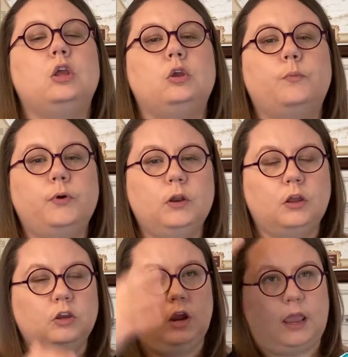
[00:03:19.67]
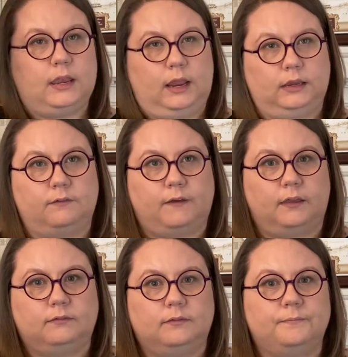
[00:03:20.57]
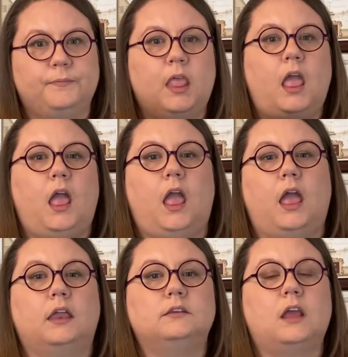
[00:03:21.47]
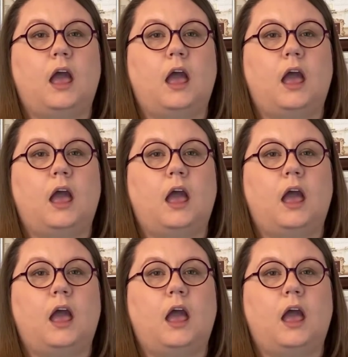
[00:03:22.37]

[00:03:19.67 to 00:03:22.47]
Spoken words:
You put on your N95, and